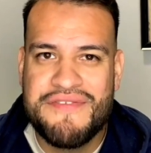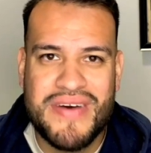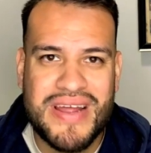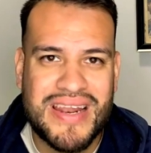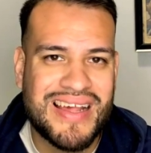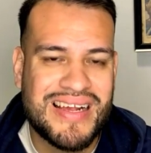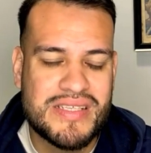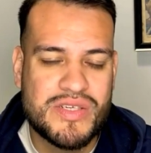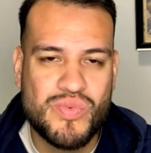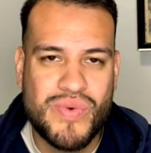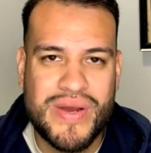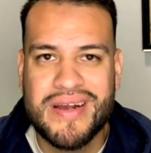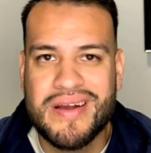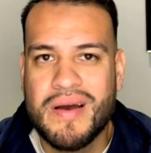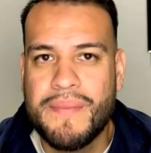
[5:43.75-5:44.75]
I'd like to wait
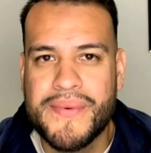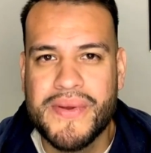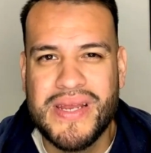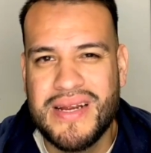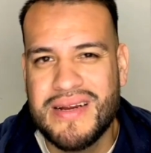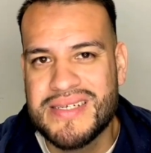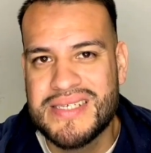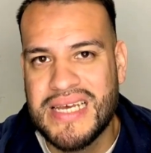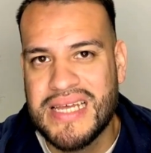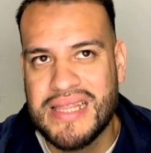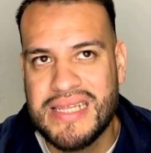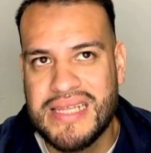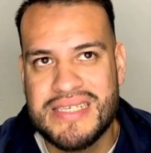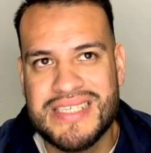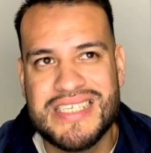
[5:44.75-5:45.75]
a couple of years at
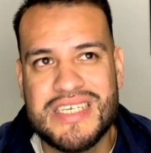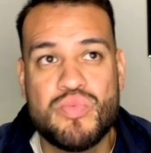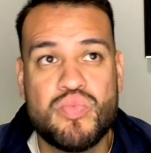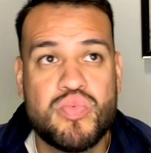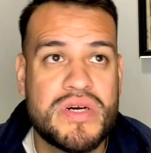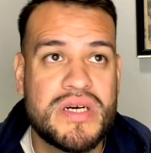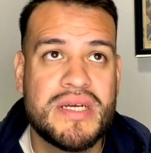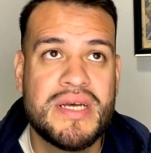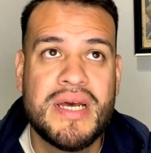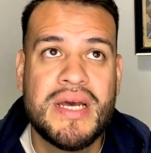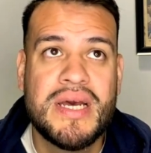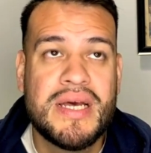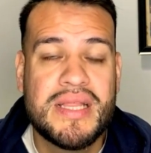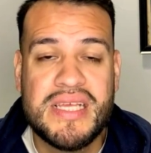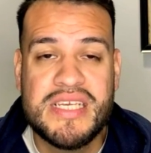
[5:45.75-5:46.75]
least, see what
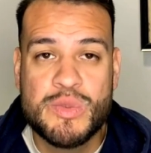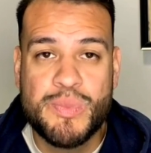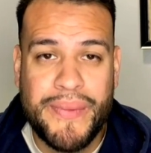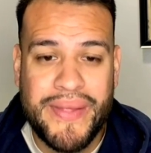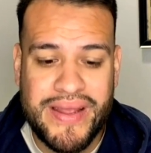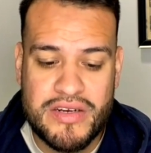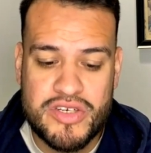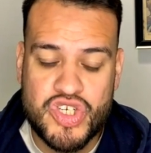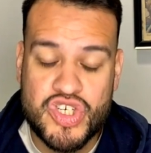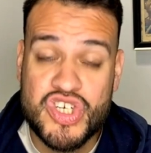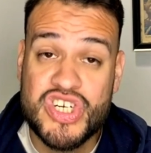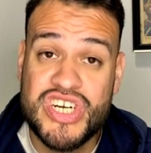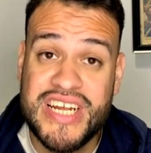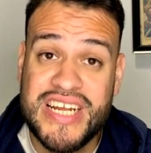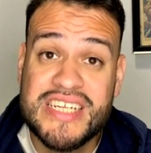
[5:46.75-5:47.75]
these players
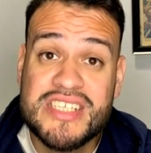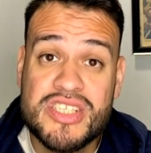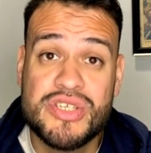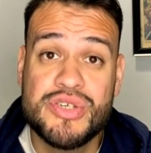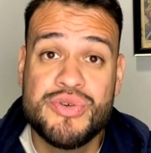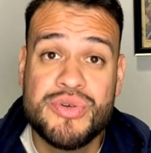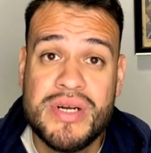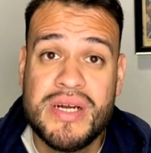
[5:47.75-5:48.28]
turn into.